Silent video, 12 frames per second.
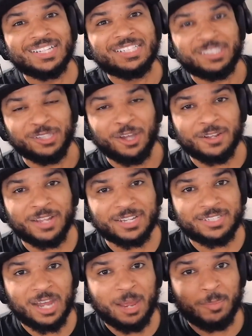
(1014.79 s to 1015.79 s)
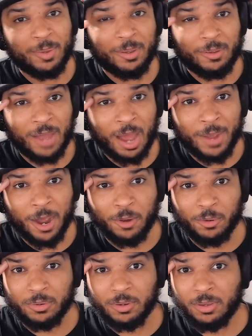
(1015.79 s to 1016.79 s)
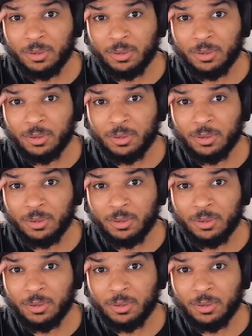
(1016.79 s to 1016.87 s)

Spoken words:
See y'all next time. I'm out.